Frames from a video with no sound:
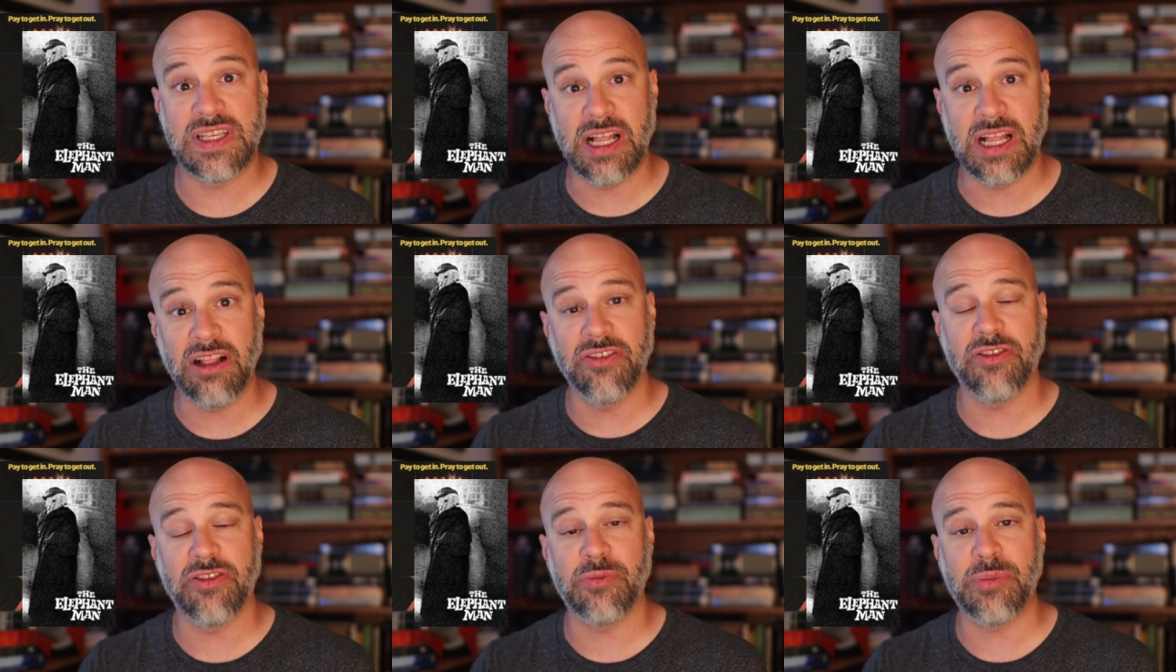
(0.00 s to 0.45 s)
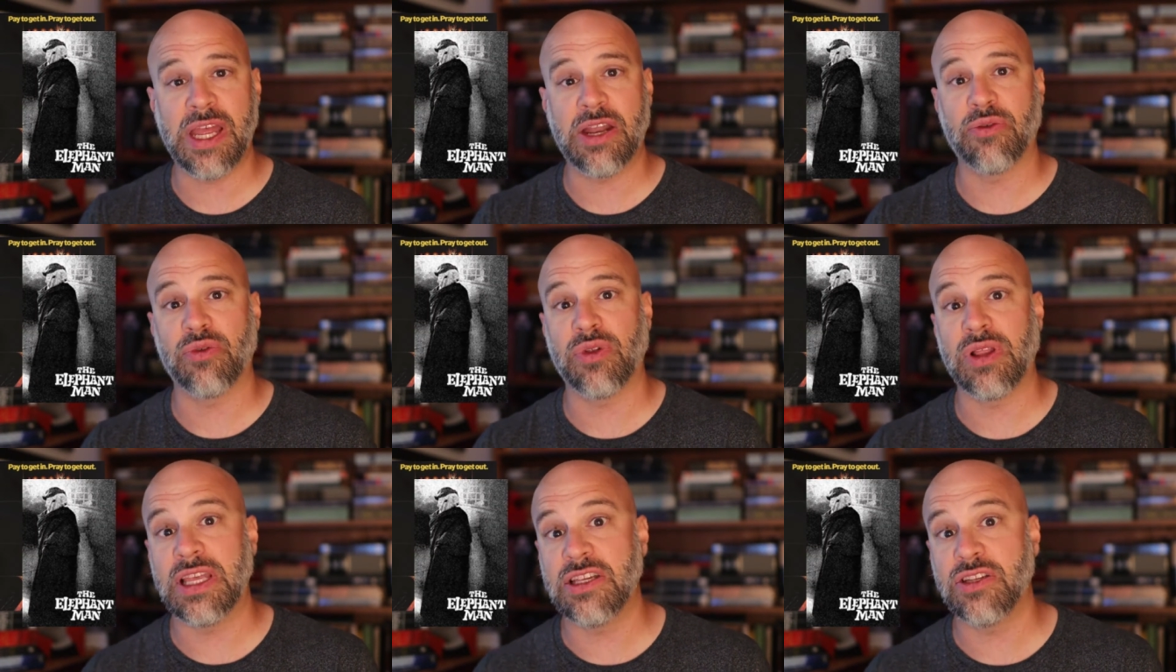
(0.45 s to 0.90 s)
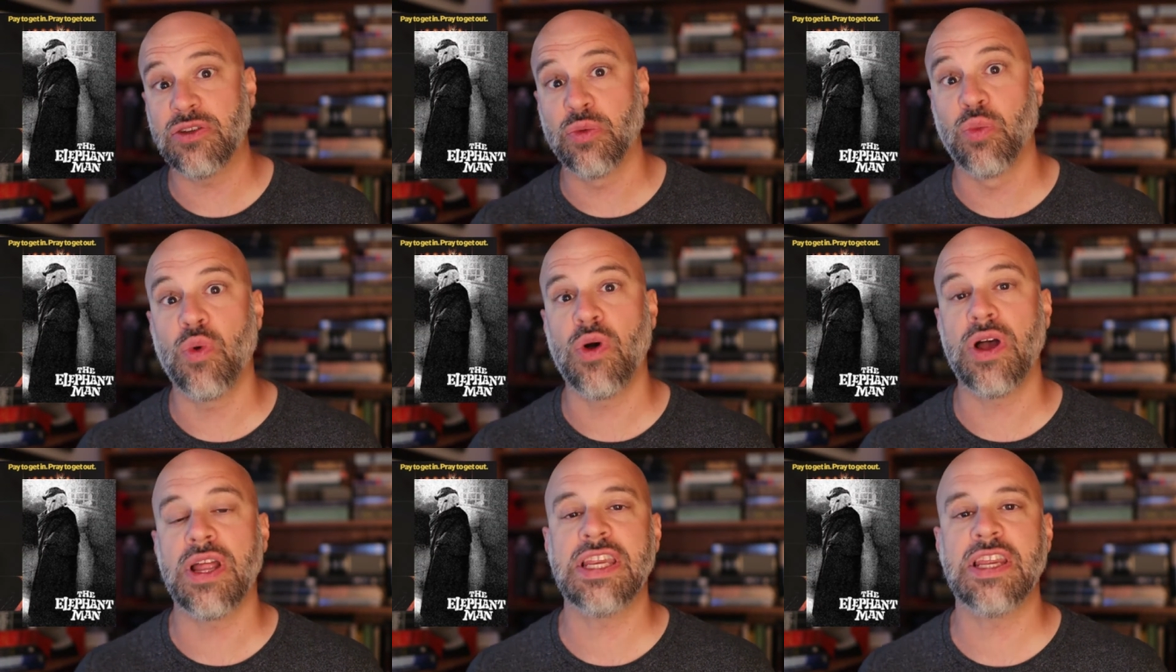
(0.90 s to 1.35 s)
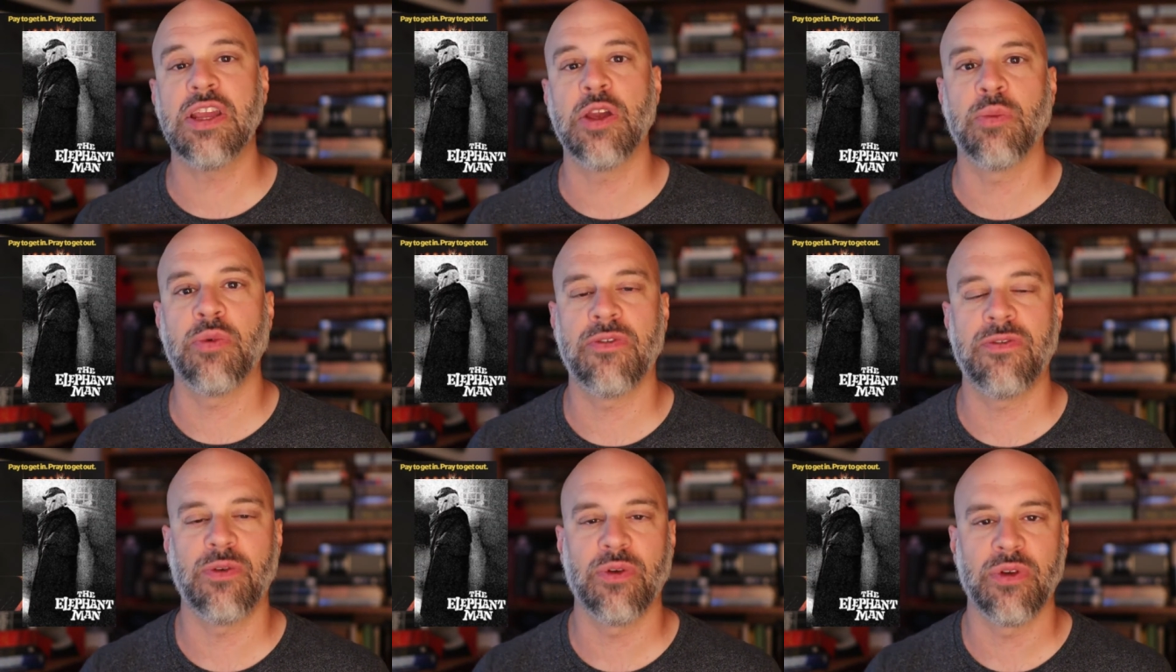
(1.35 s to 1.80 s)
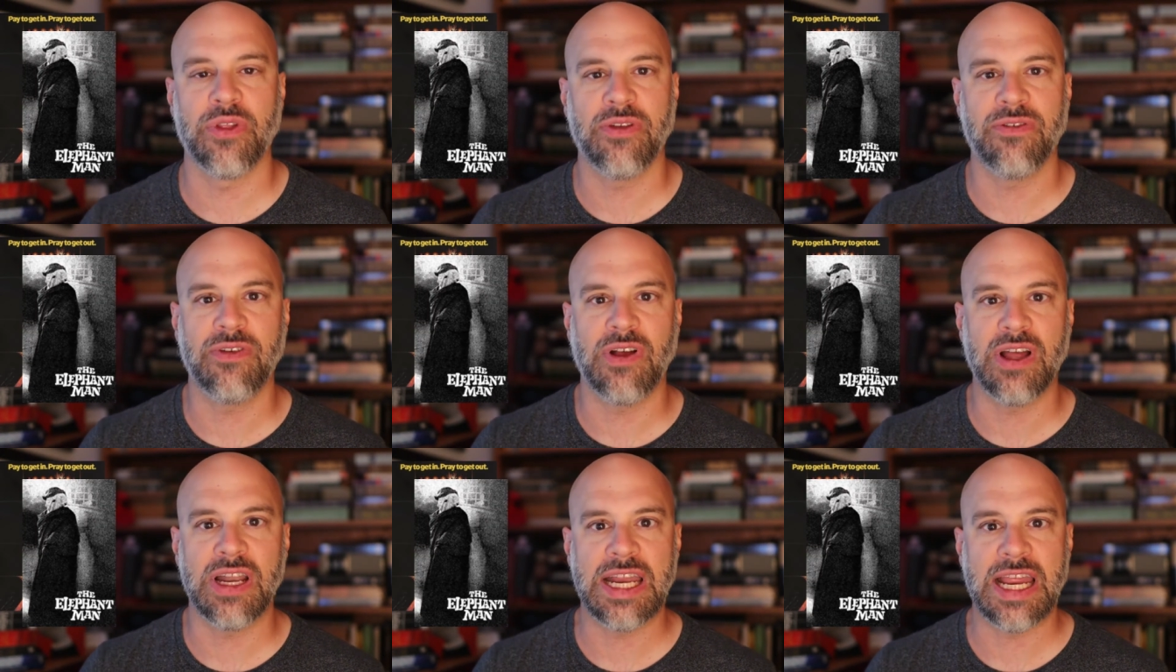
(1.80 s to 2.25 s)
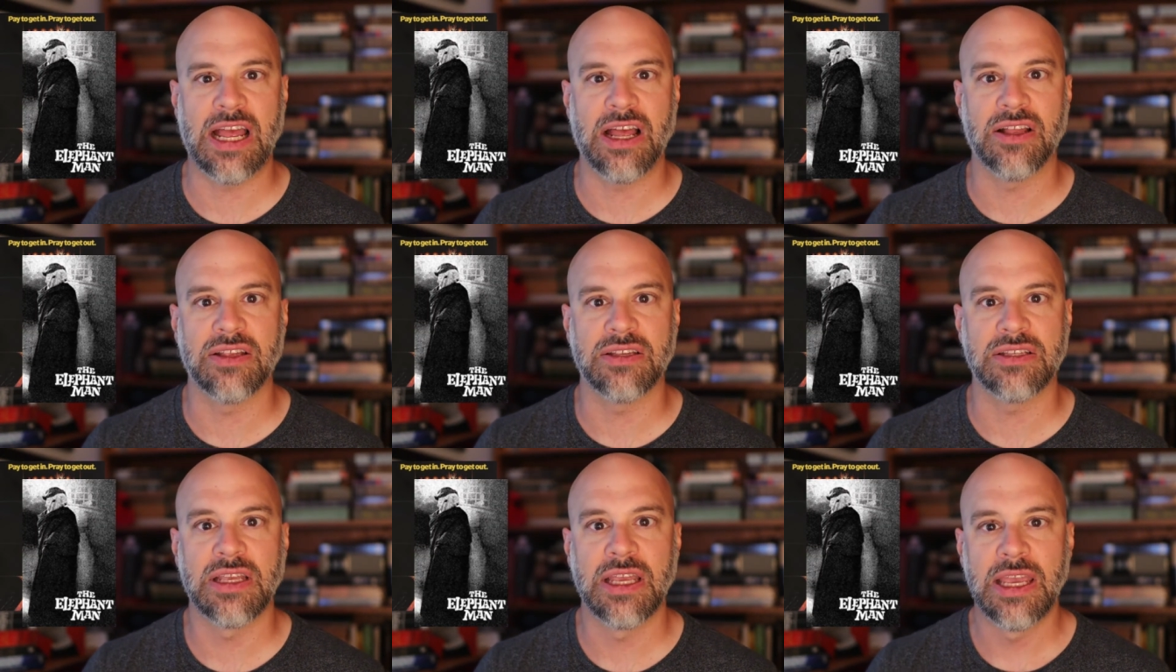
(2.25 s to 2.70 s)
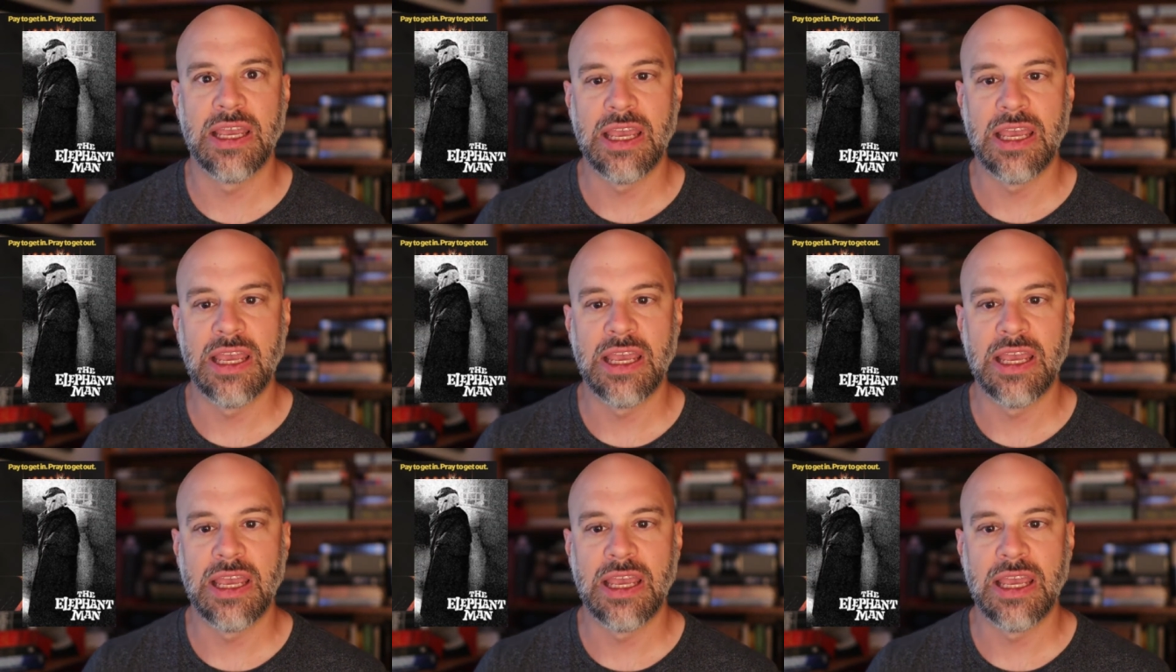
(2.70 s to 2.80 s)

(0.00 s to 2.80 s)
The Elephant Man, released one year before The Funhouse,